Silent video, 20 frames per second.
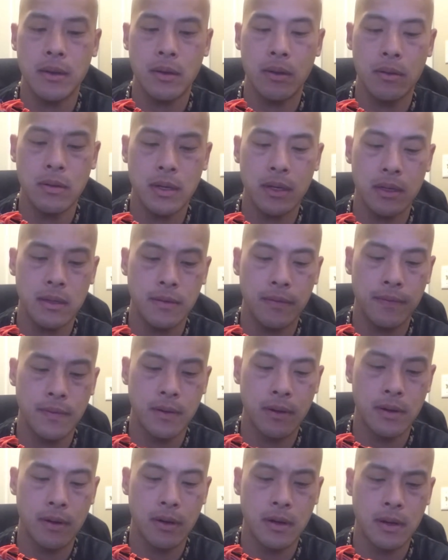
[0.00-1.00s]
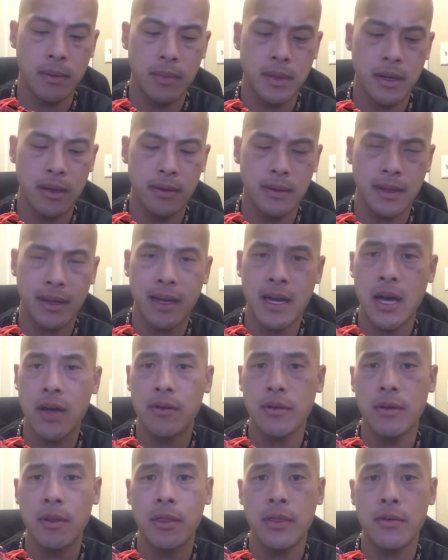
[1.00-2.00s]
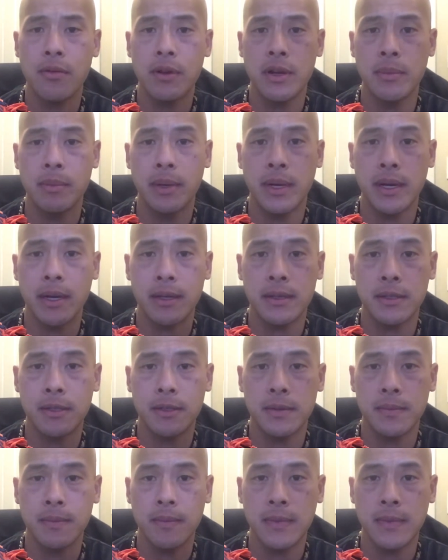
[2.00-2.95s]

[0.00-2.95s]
Hoka for about like 130 bucks.